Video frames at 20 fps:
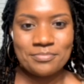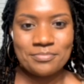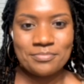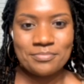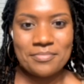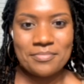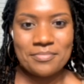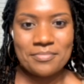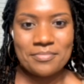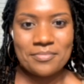
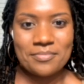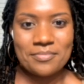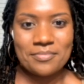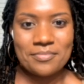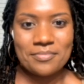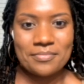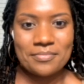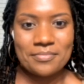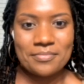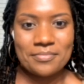
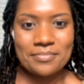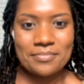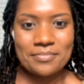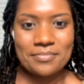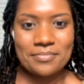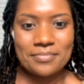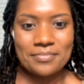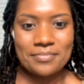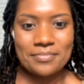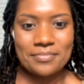
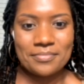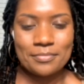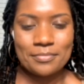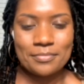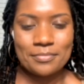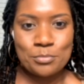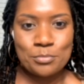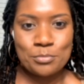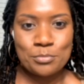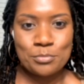
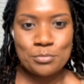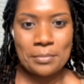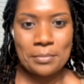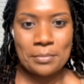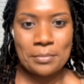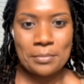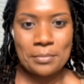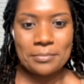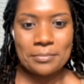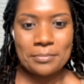
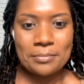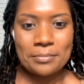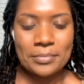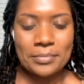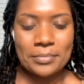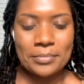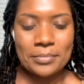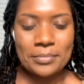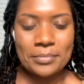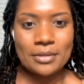
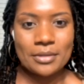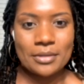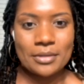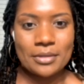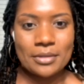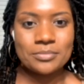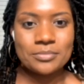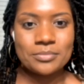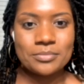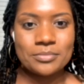
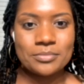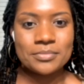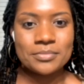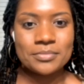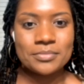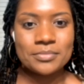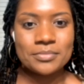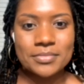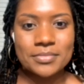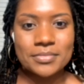
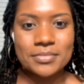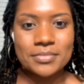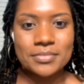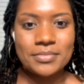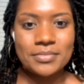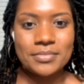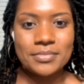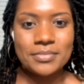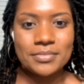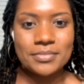
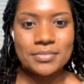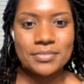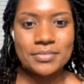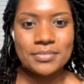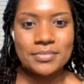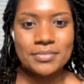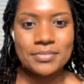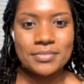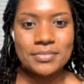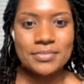
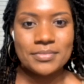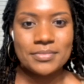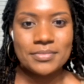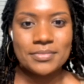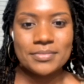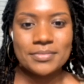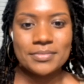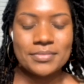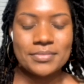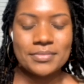
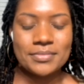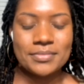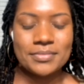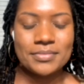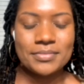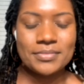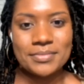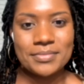(silent)